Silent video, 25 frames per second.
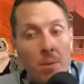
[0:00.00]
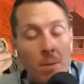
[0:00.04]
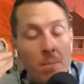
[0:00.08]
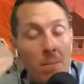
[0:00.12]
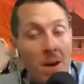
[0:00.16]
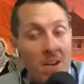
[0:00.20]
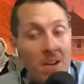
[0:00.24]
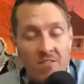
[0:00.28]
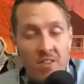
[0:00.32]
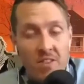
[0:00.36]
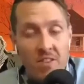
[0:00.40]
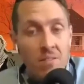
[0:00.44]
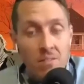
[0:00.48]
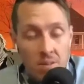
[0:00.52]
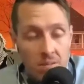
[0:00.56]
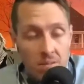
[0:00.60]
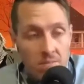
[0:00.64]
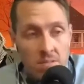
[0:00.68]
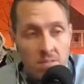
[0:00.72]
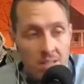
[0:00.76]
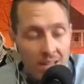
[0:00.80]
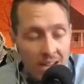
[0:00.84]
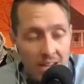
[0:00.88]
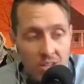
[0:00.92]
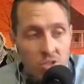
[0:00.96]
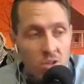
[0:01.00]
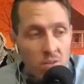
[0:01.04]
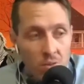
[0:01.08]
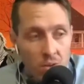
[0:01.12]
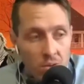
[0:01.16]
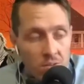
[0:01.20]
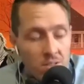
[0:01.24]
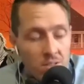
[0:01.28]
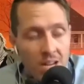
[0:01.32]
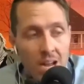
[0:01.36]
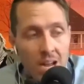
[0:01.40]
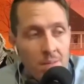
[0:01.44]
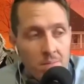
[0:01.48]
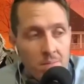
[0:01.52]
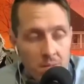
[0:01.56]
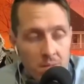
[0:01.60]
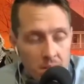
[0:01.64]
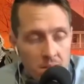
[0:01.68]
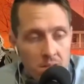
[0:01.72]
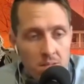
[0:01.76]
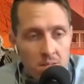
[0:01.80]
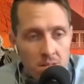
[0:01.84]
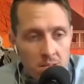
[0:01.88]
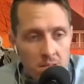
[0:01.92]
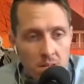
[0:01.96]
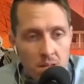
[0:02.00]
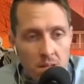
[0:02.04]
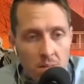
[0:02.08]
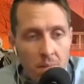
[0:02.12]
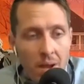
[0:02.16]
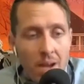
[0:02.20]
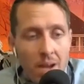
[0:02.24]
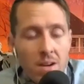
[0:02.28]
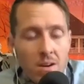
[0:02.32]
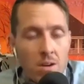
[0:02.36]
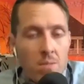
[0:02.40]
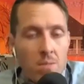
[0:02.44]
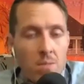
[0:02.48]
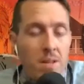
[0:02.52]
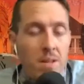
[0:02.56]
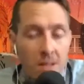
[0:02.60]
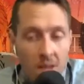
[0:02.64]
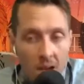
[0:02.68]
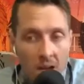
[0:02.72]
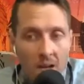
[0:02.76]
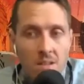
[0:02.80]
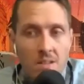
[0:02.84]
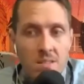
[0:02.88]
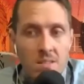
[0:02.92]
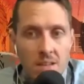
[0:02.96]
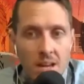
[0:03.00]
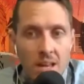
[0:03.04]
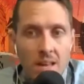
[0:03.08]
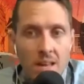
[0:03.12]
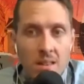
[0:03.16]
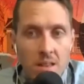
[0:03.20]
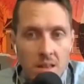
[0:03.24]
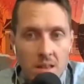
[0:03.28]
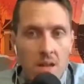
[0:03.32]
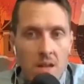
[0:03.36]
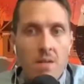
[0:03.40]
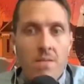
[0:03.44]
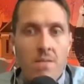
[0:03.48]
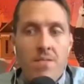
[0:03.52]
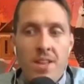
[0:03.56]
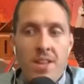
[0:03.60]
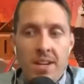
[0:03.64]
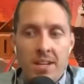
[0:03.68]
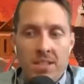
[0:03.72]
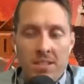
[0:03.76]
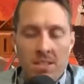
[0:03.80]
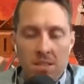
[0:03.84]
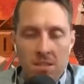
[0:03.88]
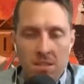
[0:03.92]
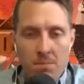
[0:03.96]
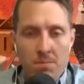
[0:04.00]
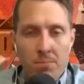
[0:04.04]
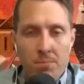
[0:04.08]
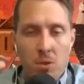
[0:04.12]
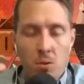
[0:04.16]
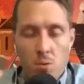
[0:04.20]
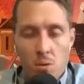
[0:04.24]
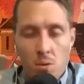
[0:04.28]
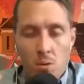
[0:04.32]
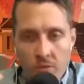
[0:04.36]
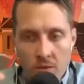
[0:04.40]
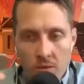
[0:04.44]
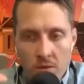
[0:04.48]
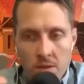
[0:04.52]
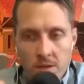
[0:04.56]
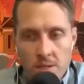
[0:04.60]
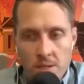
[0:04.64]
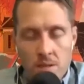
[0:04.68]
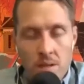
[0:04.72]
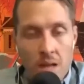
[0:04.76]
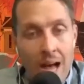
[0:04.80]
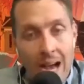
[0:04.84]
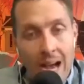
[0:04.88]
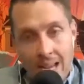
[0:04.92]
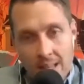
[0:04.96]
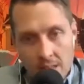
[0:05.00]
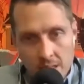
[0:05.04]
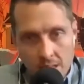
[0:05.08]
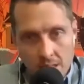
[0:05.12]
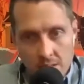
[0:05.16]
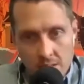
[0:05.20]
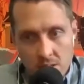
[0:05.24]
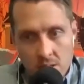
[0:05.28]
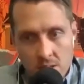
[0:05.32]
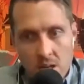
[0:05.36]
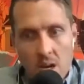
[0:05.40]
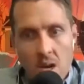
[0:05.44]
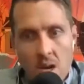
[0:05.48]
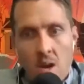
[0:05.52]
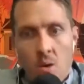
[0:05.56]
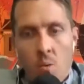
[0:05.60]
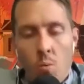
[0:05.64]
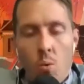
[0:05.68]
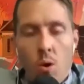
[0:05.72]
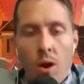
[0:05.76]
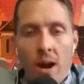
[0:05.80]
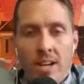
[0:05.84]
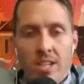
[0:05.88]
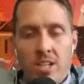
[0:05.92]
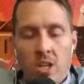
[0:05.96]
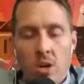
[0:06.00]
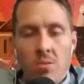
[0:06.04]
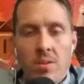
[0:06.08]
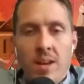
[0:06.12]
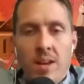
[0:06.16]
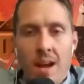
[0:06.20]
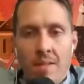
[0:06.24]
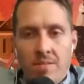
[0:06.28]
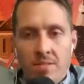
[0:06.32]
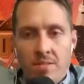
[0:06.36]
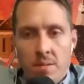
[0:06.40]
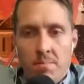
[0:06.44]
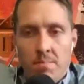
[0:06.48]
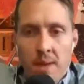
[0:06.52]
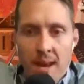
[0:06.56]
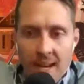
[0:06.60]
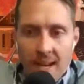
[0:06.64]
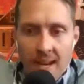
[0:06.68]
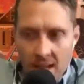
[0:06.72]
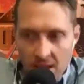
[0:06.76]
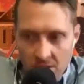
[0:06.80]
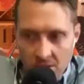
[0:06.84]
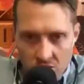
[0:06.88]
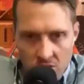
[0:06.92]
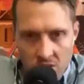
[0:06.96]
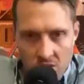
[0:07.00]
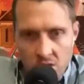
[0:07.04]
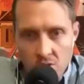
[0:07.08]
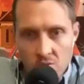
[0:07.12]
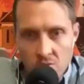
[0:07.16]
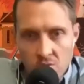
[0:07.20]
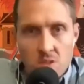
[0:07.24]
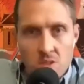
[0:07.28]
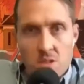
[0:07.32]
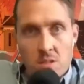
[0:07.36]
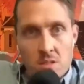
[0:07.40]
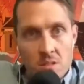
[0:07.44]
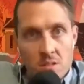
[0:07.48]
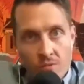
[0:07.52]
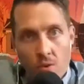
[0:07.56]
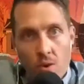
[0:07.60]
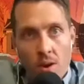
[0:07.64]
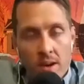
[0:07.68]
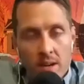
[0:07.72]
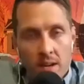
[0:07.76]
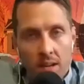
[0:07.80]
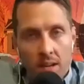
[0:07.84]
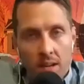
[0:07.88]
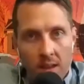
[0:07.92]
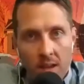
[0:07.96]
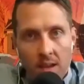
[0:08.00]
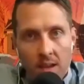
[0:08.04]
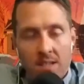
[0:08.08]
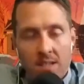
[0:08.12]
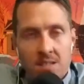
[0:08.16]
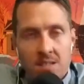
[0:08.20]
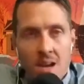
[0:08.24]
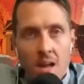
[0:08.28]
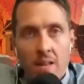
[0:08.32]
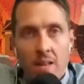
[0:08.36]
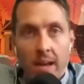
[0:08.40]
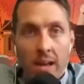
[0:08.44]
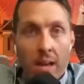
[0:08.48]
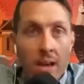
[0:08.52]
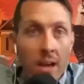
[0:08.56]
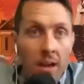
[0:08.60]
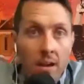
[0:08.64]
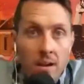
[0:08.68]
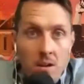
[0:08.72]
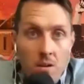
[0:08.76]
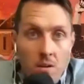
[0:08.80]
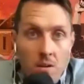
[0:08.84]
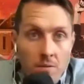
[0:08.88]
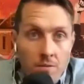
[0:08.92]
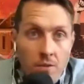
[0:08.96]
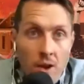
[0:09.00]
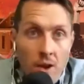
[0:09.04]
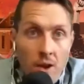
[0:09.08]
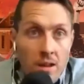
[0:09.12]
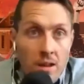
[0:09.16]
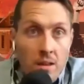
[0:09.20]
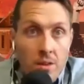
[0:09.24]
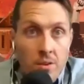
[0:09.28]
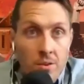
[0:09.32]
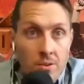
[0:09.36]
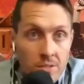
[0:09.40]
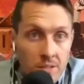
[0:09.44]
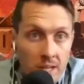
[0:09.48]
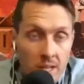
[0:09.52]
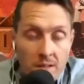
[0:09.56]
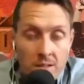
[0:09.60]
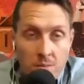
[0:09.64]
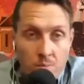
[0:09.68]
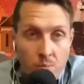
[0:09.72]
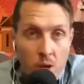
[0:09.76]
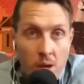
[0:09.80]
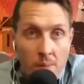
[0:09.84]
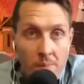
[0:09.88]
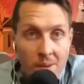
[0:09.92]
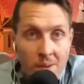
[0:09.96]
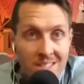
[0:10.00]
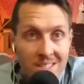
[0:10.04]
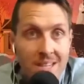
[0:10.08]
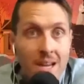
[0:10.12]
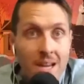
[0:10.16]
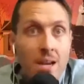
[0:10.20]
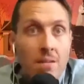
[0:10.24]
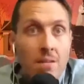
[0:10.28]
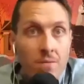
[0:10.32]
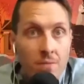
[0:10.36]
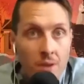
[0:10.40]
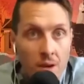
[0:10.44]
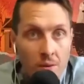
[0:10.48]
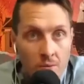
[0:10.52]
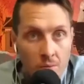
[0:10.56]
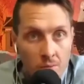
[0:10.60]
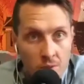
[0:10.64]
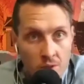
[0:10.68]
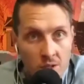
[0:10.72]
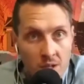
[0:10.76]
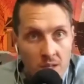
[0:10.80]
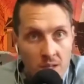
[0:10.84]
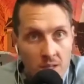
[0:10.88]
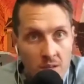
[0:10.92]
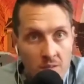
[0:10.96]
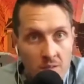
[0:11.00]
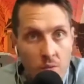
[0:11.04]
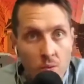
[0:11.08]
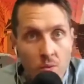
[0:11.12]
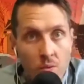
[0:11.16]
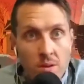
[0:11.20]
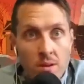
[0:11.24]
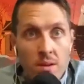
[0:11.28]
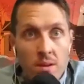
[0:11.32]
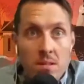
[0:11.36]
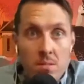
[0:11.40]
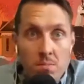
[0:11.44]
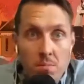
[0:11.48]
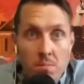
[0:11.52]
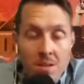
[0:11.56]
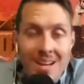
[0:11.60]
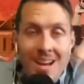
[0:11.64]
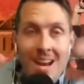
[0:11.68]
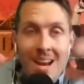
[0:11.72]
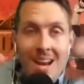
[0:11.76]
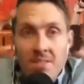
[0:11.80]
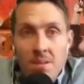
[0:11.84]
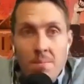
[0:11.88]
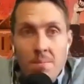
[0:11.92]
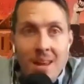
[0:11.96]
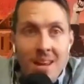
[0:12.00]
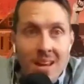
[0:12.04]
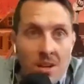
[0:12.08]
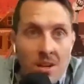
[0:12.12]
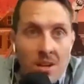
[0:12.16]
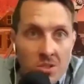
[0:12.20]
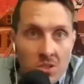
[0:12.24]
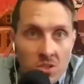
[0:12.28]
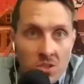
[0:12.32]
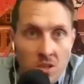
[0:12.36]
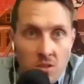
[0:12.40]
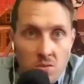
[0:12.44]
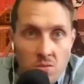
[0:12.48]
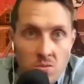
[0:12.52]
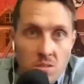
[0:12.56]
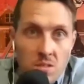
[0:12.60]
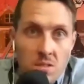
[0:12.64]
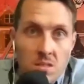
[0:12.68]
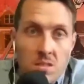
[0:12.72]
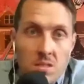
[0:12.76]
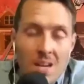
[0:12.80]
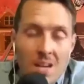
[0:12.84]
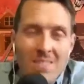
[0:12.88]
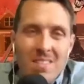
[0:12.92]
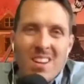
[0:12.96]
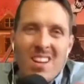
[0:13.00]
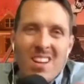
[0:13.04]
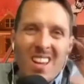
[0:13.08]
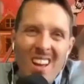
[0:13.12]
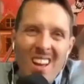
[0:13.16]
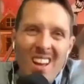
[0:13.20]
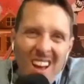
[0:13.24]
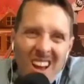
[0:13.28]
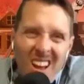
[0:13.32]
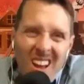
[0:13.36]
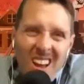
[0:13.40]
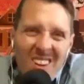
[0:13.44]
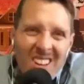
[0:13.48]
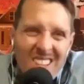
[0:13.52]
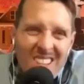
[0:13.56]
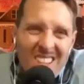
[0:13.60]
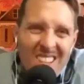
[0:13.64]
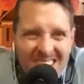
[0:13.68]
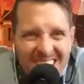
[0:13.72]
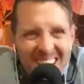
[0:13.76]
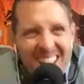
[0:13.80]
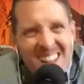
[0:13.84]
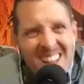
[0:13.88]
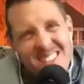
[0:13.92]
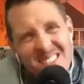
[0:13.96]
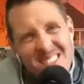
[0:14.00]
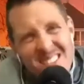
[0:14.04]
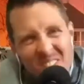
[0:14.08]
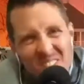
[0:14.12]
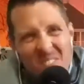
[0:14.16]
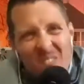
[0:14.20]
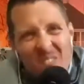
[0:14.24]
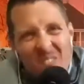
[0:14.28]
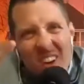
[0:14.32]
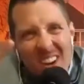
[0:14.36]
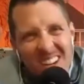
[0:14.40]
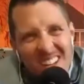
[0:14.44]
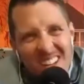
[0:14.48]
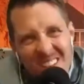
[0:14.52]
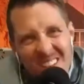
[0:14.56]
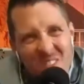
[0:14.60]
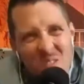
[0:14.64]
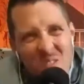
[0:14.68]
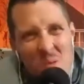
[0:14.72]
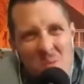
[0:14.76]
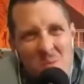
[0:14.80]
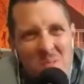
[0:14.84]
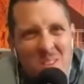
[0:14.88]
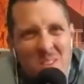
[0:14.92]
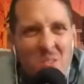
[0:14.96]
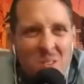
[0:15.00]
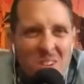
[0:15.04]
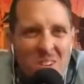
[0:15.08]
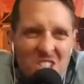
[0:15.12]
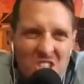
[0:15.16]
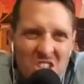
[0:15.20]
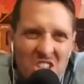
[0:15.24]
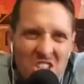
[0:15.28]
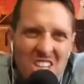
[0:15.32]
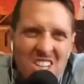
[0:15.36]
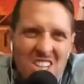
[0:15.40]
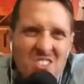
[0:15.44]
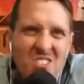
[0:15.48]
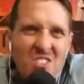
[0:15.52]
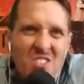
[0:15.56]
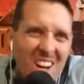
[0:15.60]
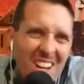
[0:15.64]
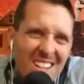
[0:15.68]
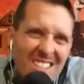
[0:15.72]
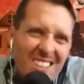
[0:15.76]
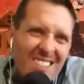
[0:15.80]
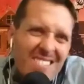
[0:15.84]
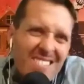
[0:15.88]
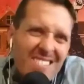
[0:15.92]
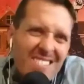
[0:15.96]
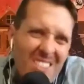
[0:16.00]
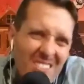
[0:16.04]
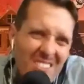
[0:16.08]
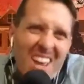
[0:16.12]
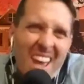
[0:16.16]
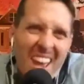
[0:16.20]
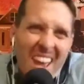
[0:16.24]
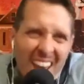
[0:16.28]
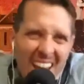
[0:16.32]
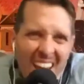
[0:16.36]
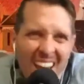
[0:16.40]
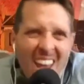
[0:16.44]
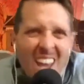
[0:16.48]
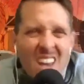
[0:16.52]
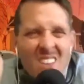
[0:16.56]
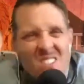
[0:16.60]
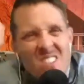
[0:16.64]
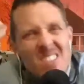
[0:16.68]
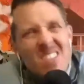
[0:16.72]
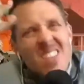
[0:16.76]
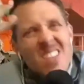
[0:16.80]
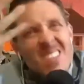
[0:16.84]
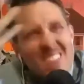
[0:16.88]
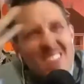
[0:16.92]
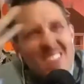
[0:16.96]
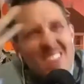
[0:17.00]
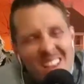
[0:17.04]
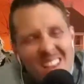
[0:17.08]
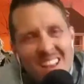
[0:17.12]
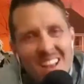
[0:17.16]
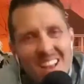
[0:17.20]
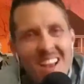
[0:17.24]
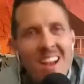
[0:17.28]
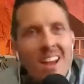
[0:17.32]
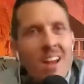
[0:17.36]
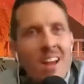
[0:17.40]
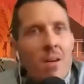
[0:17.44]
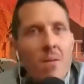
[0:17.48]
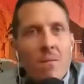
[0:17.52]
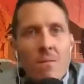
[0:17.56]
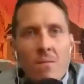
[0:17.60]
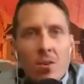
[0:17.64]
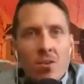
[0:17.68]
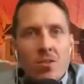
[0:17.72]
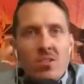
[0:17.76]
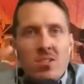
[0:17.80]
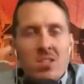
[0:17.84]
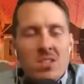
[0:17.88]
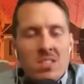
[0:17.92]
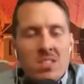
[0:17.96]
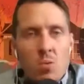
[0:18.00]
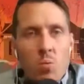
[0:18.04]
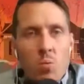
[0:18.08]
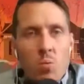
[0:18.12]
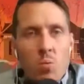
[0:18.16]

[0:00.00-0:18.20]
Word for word: But my favorite slasher of all time is The Miner, because I love that it's this beautiful little island where I don't have to make excuses for anything. It's not like, you know, Friday the 13th, probably my second favorite with Jason Voorhees, but then I have to make excuses. I have to be like, oh, well, you know, the one with green Jean Grey's, it's okay. Versus